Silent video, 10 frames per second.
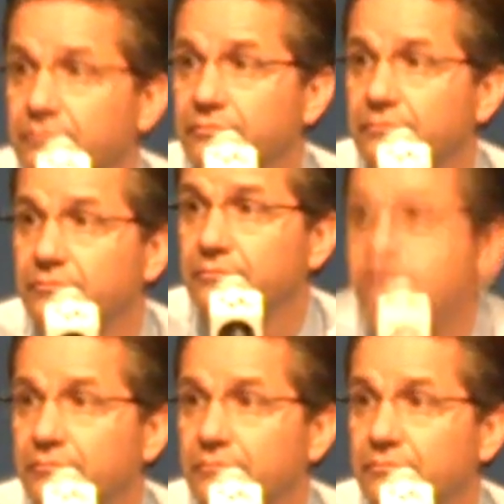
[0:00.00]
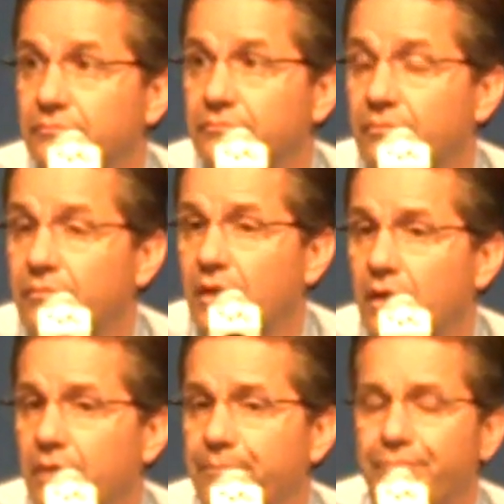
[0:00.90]
I mean, obviously he came back. And
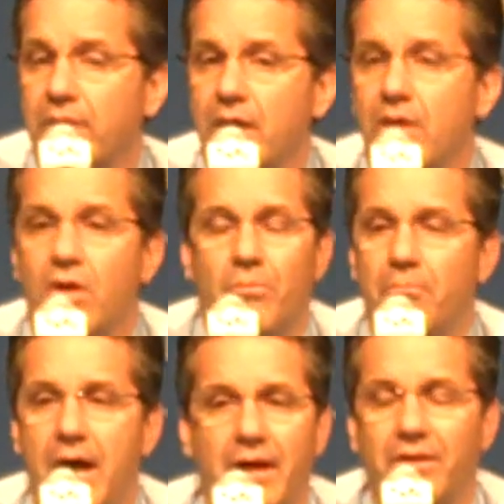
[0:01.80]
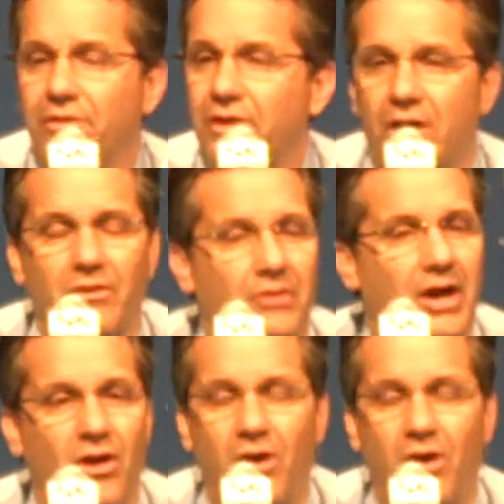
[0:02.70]
what were your thoughts when he went down clutching his knee?